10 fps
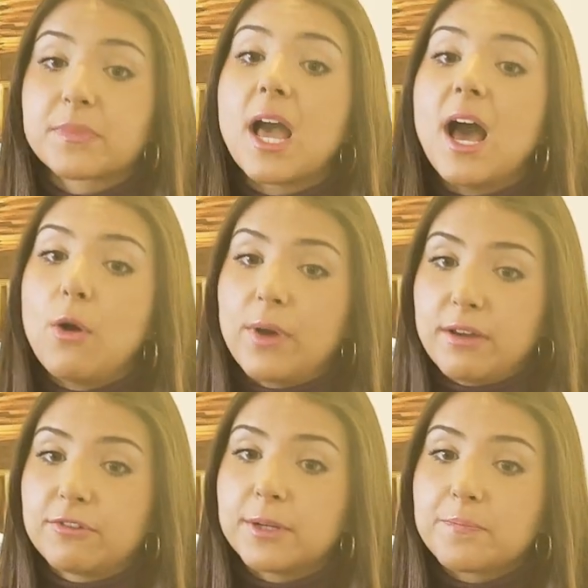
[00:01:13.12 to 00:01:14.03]

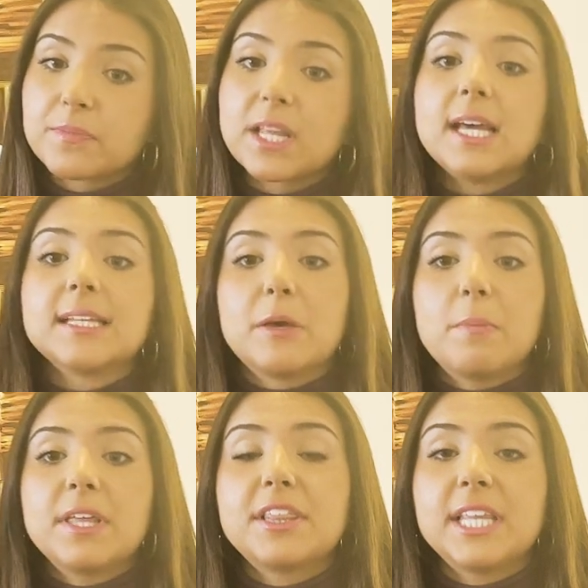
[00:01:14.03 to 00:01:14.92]
However, the
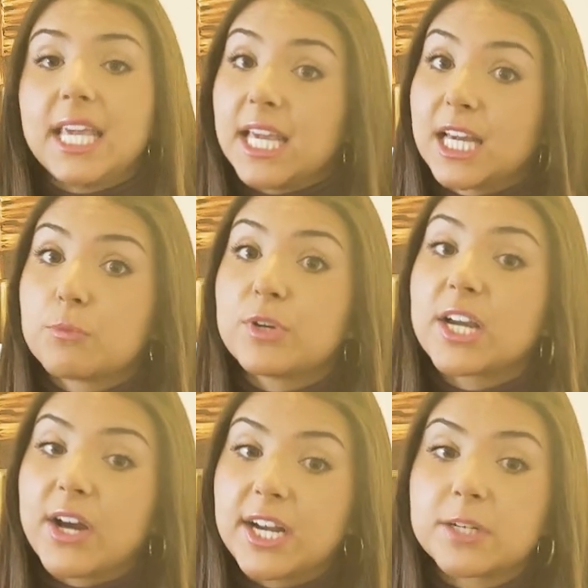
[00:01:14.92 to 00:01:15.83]
monthly income
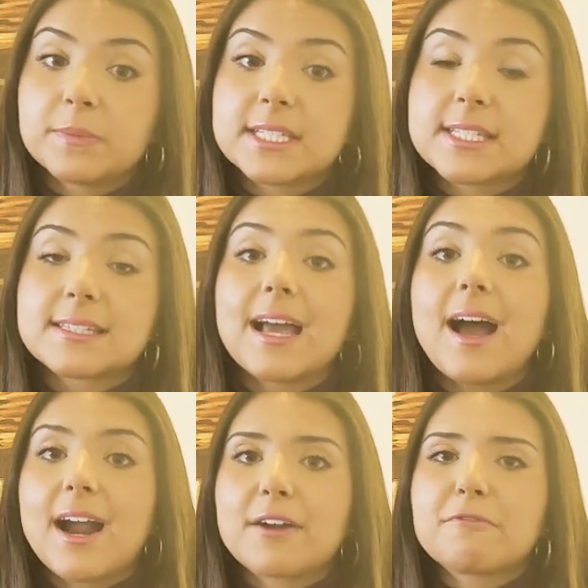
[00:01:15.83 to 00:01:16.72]
requirements
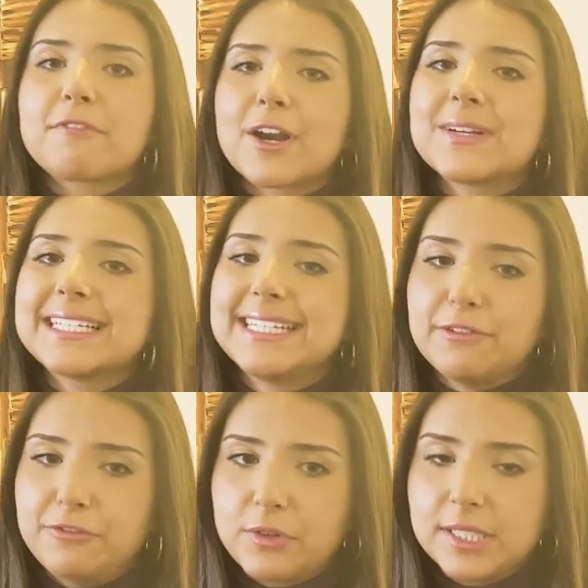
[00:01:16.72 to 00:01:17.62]
are very
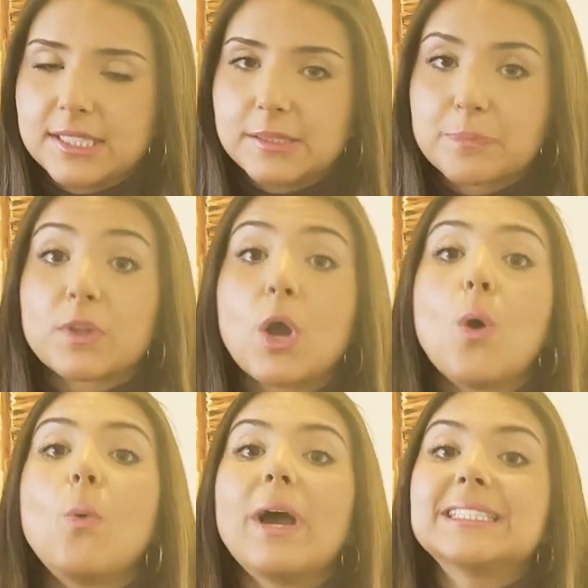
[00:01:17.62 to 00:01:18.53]
different.
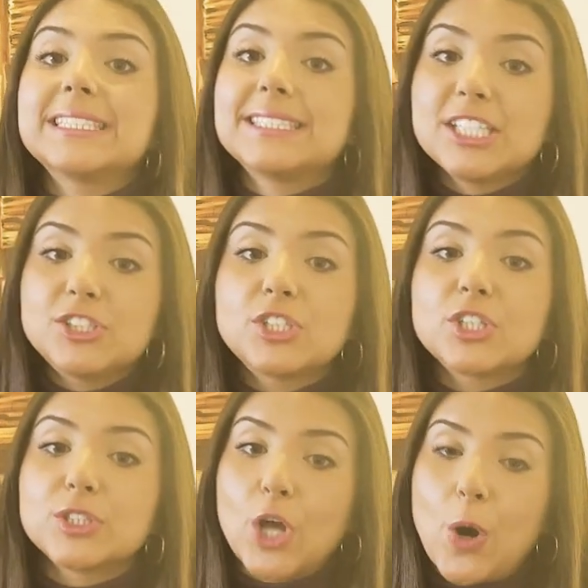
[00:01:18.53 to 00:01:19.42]
While the
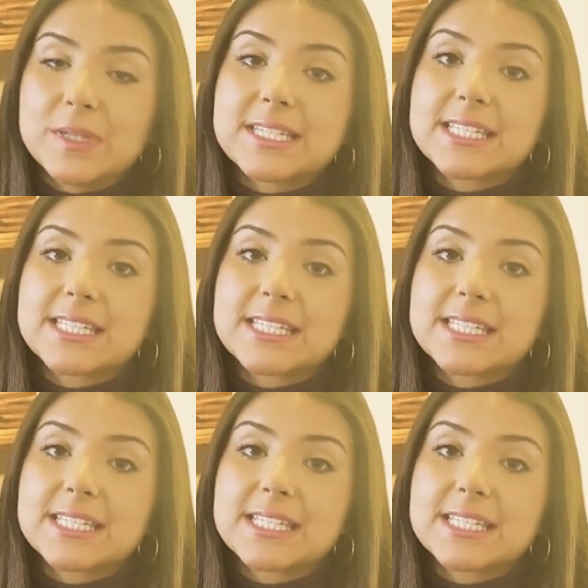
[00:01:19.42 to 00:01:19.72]
digital nomad's